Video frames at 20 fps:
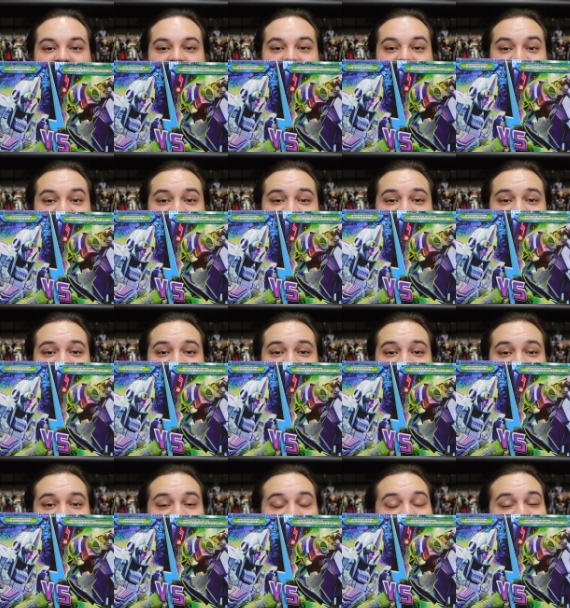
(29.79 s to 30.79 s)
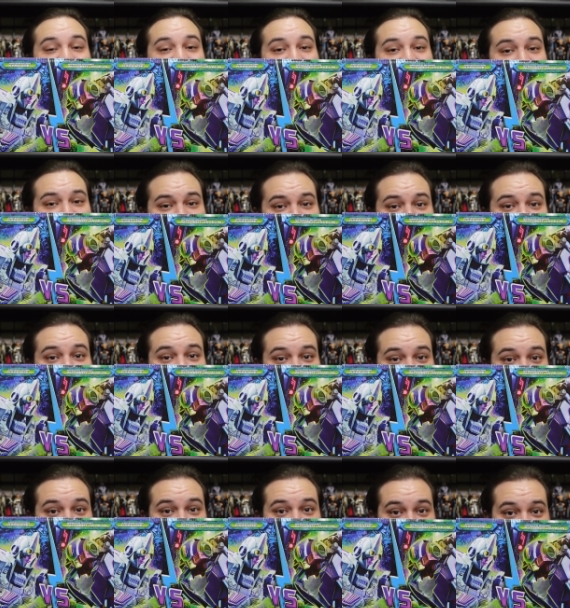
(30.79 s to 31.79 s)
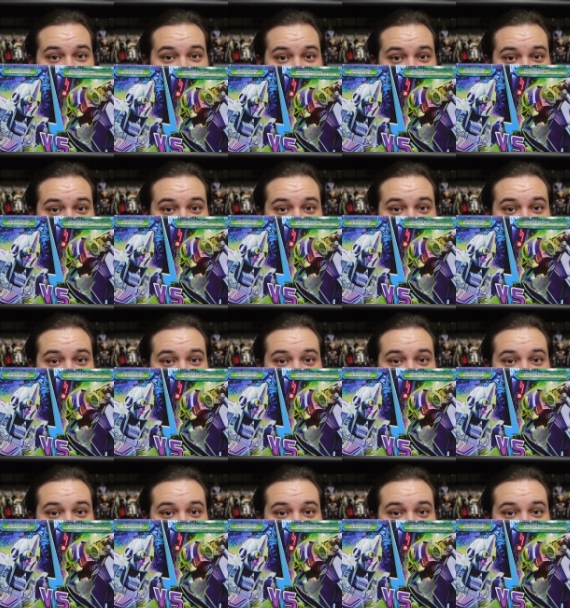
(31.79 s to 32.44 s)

This is the final two pack